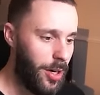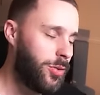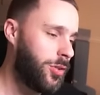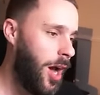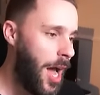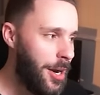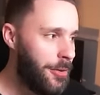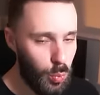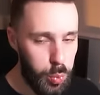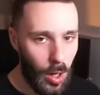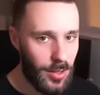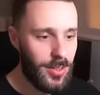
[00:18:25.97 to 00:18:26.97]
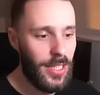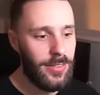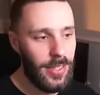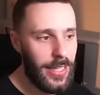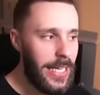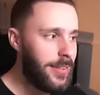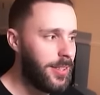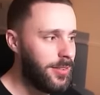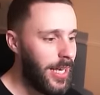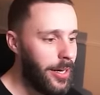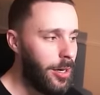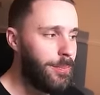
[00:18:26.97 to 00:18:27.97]
I was kind of wanting to lean to
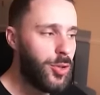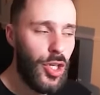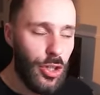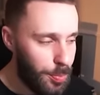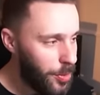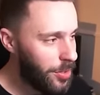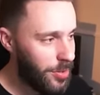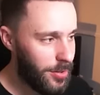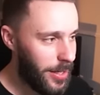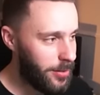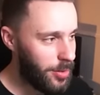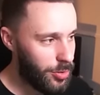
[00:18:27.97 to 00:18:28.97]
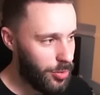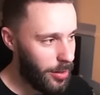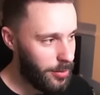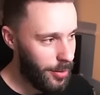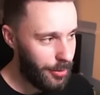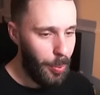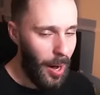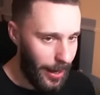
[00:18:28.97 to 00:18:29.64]
Sada just because it's less destructive.